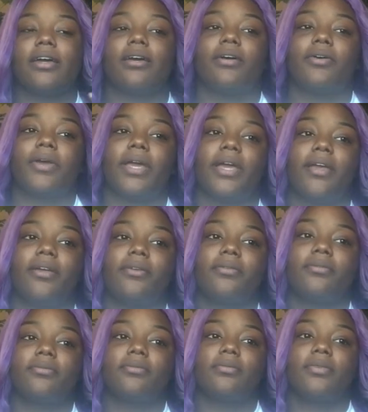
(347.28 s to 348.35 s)
Okay.
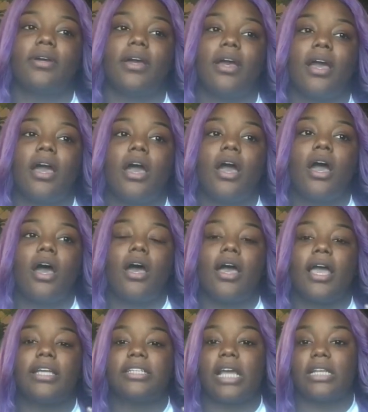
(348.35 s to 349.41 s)

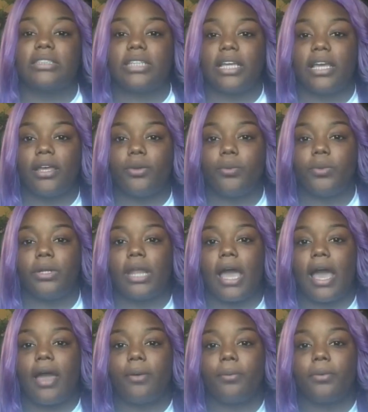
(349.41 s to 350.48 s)
As I said, when
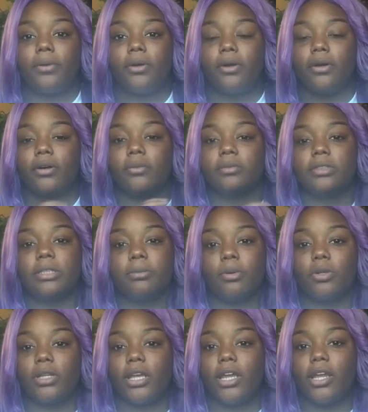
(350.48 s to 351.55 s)
I would sleep
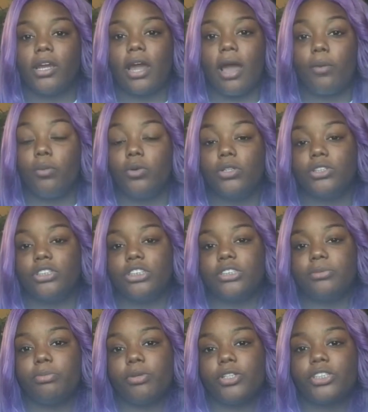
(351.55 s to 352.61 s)
on the hair, I would
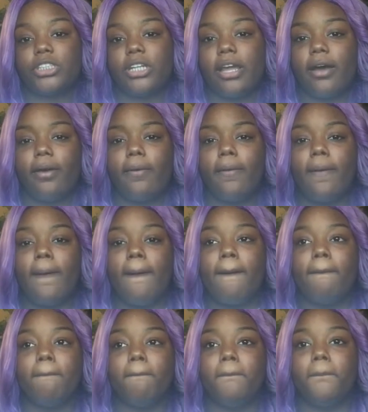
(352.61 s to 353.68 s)
just brush it out
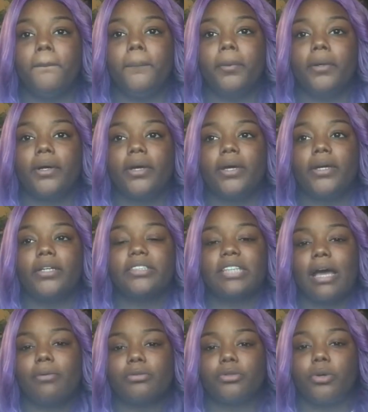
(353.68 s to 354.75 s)
because
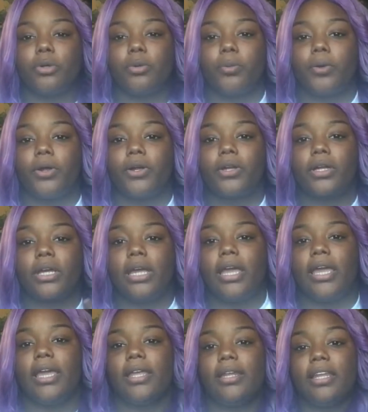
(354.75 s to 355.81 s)
I was going to work
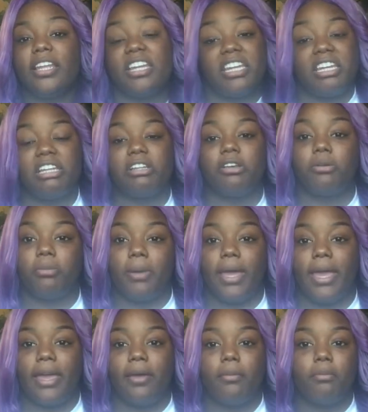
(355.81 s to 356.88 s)
and it didn't look
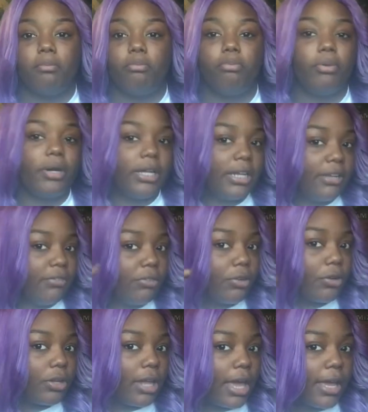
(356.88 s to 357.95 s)
bad. But if
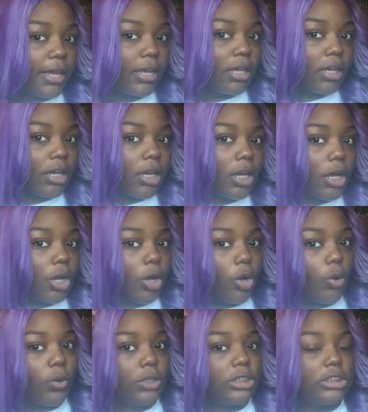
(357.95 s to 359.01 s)
you're like
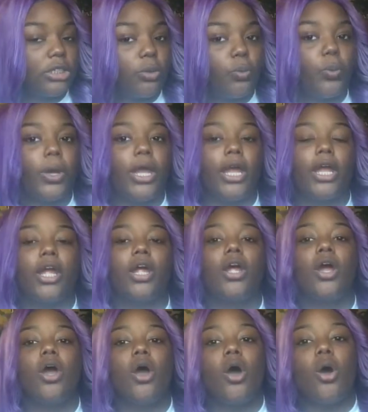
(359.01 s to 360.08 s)
going somewhere,
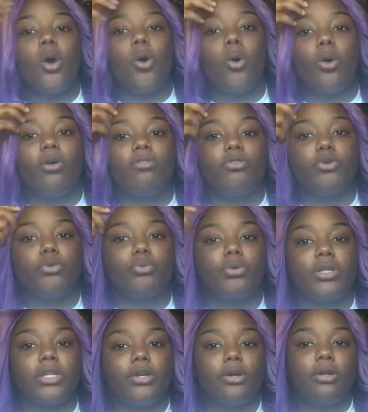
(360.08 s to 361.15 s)
or if you're
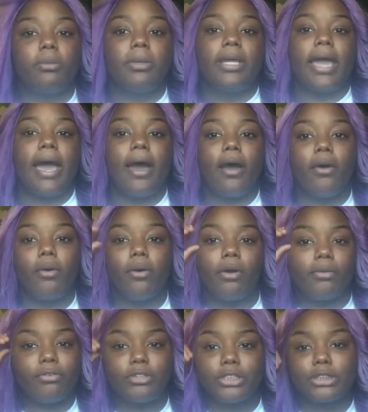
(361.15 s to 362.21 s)
really going to be out, or
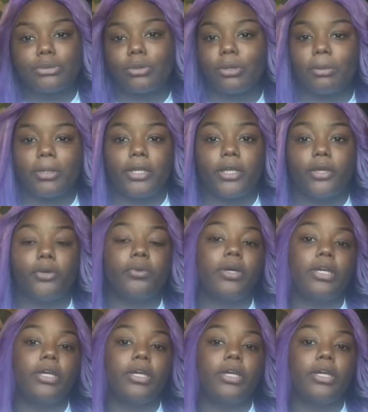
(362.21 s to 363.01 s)
if you just want to be cute